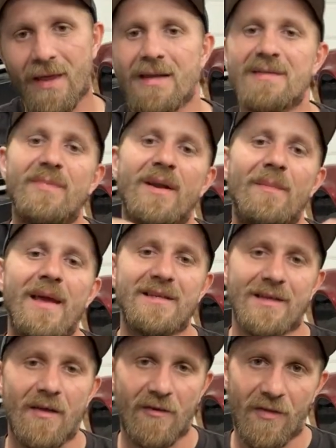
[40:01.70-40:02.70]
things, but it
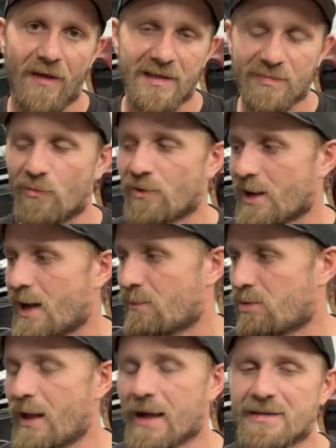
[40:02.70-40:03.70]
makes other things more
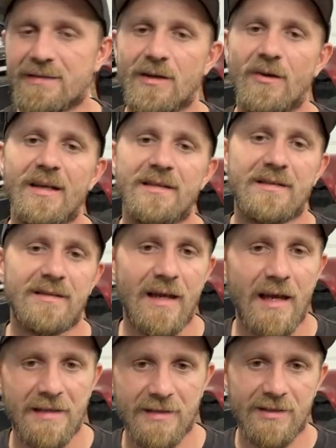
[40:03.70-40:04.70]
complex. So it's
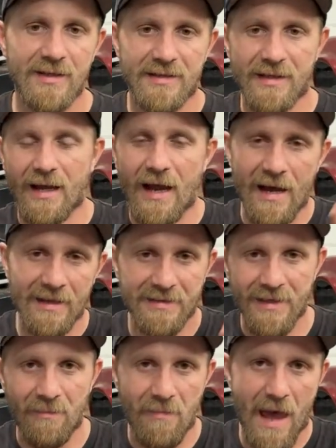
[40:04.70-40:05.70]
just a
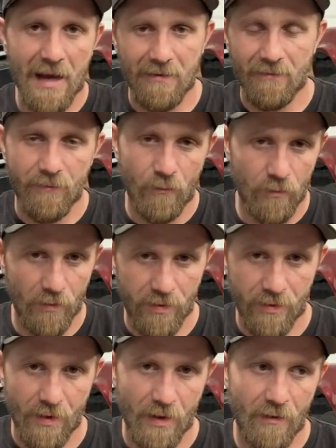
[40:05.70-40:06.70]
constant back and
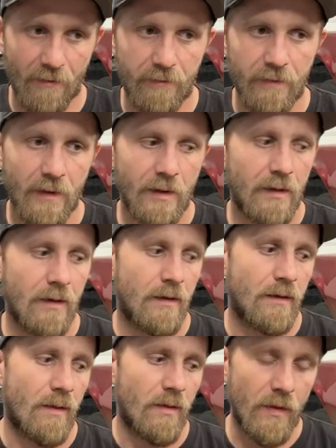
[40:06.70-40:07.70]
forth of
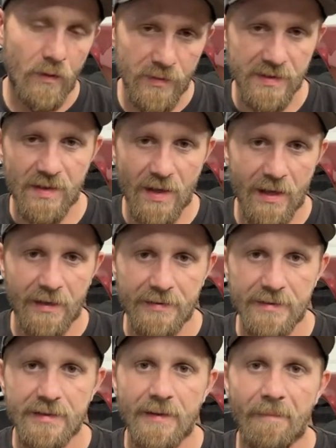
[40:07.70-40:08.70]
those
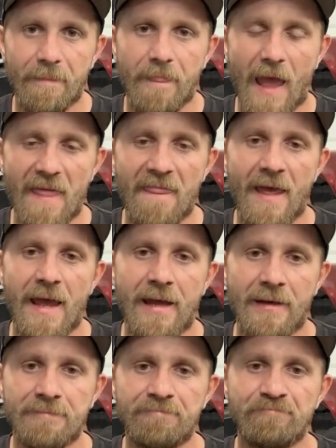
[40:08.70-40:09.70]
things, and
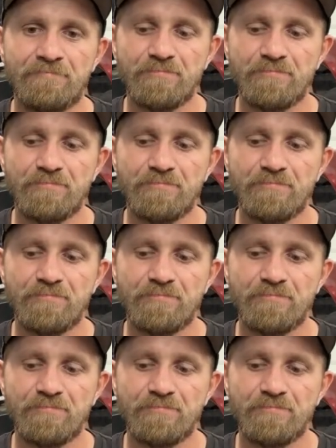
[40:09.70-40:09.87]
then